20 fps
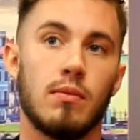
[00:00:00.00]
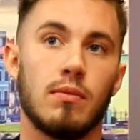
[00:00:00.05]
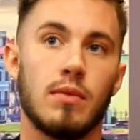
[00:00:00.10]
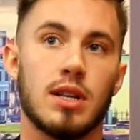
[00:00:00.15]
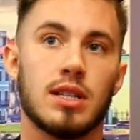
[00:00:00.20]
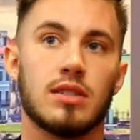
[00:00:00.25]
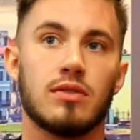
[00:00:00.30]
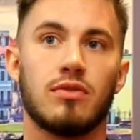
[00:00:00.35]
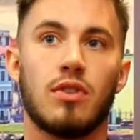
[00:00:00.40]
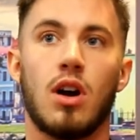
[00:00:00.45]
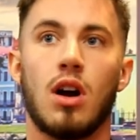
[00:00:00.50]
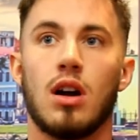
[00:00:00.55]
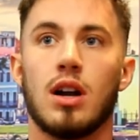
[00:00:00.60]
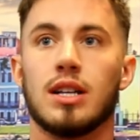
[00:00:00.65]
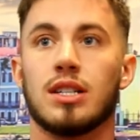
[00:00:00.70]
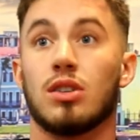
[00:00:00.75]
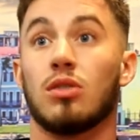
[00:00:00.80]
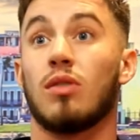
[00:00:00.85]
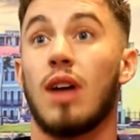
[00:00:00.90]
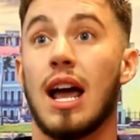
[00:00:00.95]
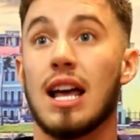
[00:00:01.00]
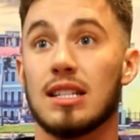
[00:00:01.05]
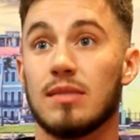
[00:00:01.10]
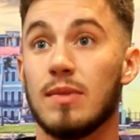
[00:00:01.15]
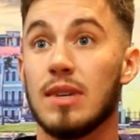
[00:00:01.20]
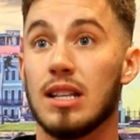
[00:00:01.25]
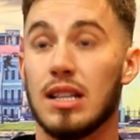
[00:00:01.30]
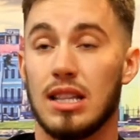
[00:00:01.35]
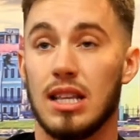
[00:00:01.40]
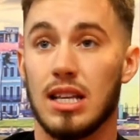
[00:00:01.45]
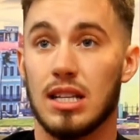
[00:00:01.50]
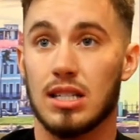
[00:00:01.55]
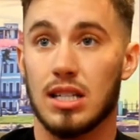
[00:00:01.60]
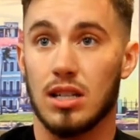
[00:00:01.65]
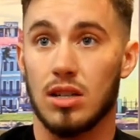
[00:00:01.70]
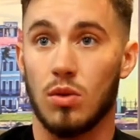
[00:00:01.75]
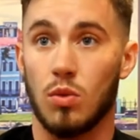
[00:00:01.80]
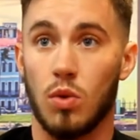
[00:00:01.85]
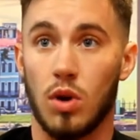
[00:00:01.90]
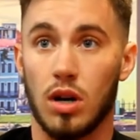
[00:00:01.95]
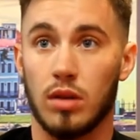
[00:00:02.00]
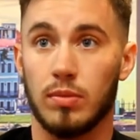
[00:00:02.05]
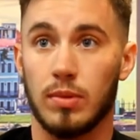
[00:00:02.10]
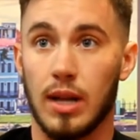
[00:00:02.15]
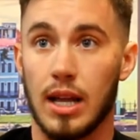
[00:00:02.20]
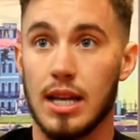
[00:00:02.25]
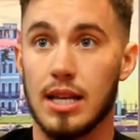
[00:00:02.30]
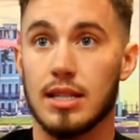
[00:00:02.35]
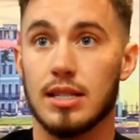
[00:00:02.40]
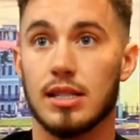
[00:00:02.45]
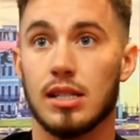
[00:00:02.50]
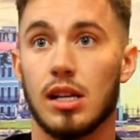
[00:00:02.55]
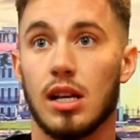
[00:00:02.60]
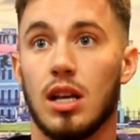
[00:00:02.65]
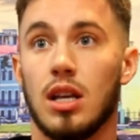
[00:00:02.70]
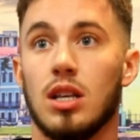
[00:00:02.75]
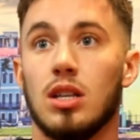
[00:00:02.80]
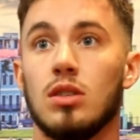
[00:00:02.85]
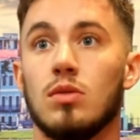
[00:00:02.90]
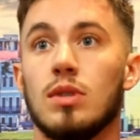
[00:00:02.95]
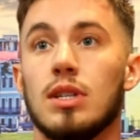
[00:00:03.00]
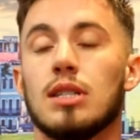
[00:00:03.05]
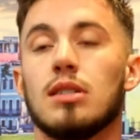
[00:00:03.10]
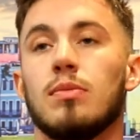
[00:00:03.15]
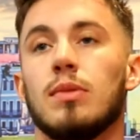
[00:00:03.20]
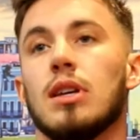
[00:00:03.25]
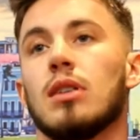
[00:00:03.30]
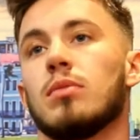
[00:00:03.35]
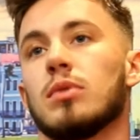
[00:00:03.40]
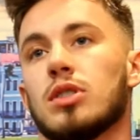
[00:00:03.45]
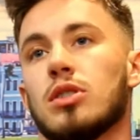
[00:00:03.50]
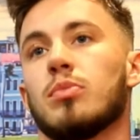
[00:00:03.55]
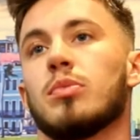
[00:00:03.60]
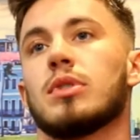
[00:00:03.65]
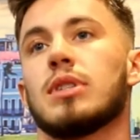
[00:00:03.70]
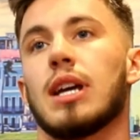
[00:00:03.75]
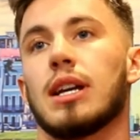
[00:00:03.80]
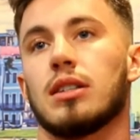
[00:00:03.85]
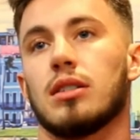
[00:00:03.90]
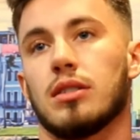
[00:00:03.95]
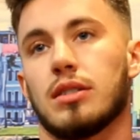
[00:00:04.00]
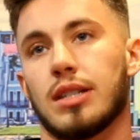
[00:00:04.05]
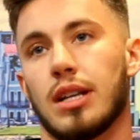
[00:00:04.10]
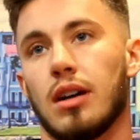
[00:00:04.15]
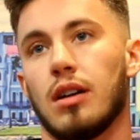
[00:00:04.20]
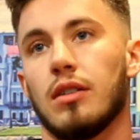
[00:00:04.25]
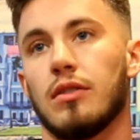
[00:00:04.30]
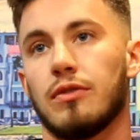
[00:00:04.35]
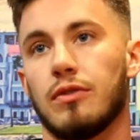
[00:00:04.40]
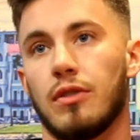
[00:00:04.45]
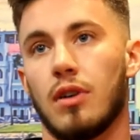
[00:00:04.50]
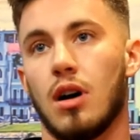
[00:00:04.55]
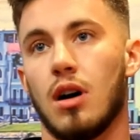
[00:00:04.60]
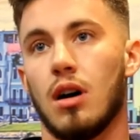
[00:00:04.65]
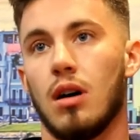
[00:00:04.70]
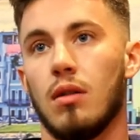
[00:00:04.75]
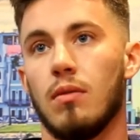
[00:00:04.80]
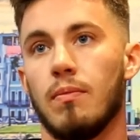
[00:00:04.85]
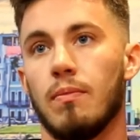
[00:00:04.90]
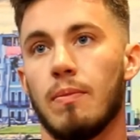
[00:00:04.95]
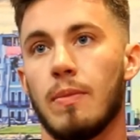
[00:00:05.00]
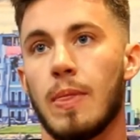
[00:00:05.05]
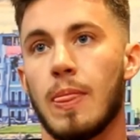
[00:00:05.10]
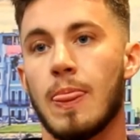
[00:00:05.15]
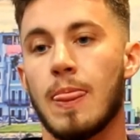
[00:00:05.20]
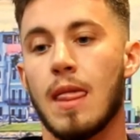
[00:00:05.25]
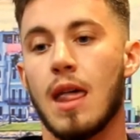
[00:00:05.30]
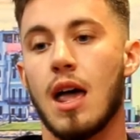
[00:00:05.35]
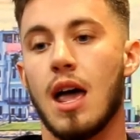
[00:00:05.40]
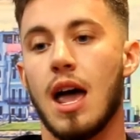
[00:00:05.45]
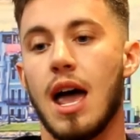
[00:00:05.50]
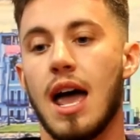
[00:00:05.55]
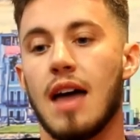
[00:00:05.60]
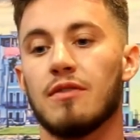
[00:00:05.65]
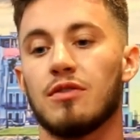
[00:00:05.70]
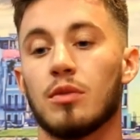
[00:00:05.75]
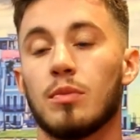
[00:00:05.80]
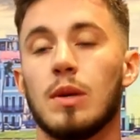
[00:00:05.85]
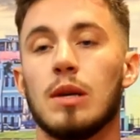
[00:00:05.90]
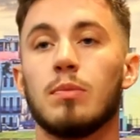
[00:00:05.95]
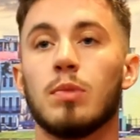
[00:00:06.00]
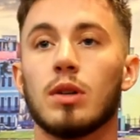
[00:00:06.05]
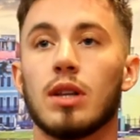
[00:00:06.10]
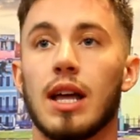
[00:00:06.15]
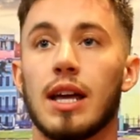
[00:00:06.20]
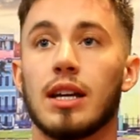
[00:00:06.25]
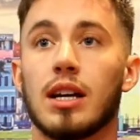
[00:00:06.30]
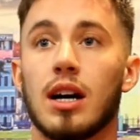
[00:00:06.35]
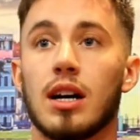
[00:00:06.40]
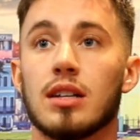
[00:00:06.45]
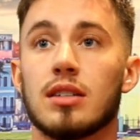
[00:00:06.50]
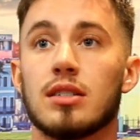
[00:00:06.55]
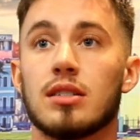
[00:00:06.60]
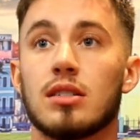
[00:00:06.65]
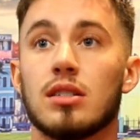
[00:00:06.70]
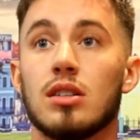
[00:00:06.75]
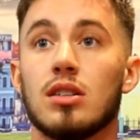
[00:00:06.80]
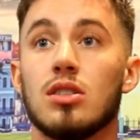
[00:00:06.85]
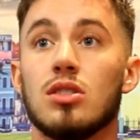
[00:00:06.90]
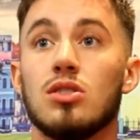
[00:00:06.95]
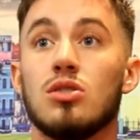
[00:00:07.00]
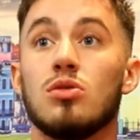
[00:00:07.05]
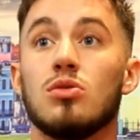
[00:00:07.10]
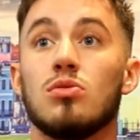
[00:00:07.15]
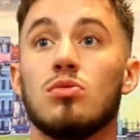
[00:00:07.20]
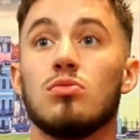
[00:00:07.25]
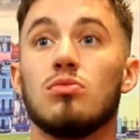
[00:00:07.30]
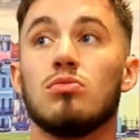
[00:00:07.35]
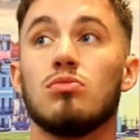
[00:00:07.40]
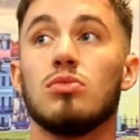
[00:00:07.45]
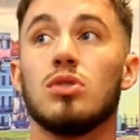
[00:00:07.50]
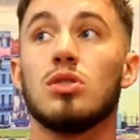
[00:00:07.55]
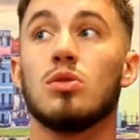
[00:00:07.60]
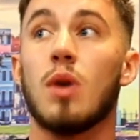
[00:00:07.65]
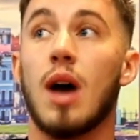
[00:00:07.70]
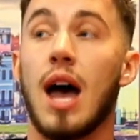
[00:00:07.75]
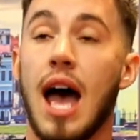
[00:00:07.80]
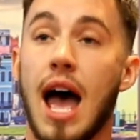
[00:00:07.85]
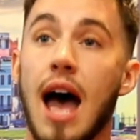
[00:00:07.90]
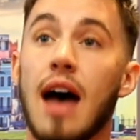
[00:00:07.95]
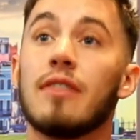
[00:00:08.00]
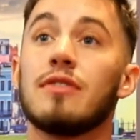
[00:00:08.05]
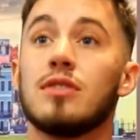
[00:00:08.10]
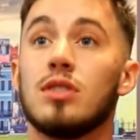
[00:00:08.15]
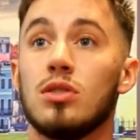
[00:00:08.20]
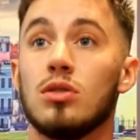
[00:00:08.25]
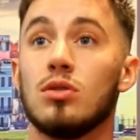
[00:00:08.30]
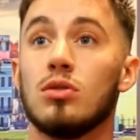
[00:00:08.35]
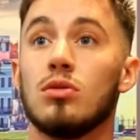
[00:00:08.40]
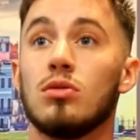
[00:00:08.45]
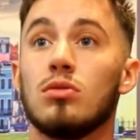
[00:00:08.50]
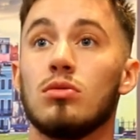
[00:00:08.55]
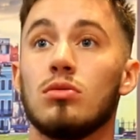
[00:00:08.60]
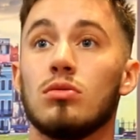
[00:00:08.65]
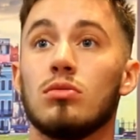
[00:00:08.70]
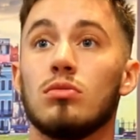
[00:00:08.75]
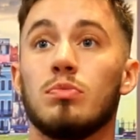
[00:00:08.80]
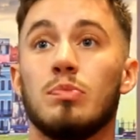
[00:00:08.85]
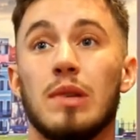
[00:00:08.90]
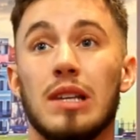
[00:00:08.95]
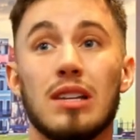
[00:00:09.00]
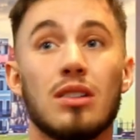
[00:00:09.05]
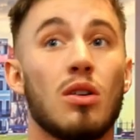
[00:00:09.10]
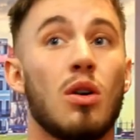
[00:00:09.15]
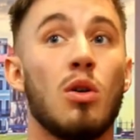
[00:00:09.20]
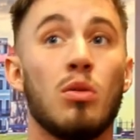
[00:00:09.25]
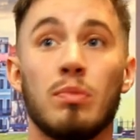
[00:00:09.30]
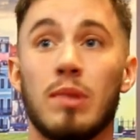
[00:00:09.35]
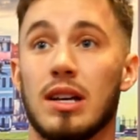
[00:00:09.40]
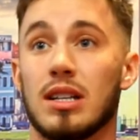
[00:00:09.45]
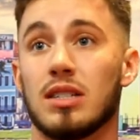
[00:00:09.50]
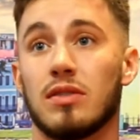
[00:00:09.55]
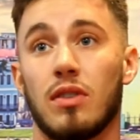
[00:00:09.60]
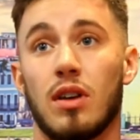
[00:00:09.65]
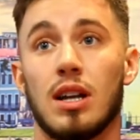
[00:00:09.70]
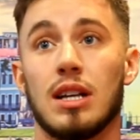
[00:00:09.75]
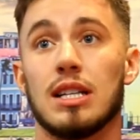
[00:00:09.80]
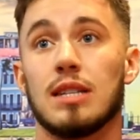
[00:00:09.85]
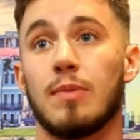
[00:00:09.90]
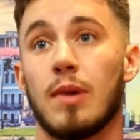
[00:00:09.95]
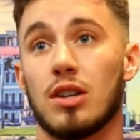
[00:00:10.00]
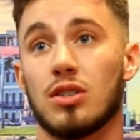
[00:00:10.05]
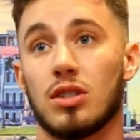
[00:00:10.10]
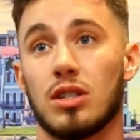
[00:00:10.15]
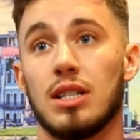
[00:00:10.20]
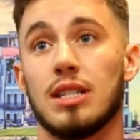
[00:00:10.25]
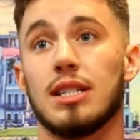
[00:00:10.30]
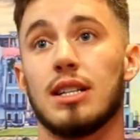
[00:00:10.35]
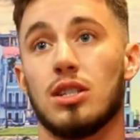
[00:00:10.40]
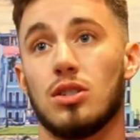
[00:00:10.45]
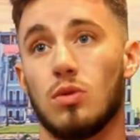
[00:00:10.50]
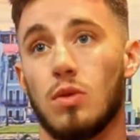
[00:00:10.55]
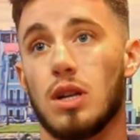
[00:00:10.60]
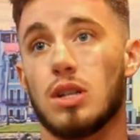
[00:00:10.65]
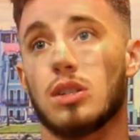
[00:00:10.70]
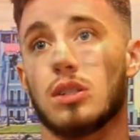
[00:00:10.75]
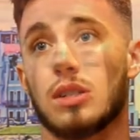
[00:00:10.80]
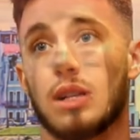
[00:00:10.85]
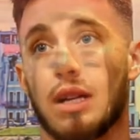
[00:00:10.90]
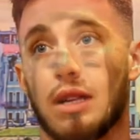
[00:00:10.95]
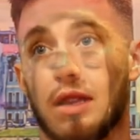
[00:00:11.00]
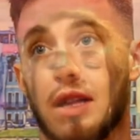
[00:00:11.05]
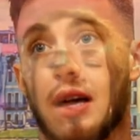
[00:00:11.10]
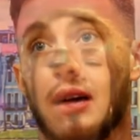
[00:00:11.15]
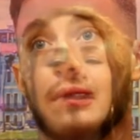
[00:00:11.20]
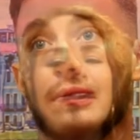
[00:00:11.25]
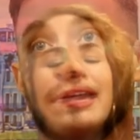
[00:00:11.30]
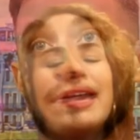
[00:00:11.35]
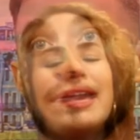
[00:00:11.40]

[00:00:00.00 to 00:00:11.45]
As far as harassment and things in the workplace, you need to be able to protect yourself. And for people like us, you have to be your own best friend, especially in situations like that.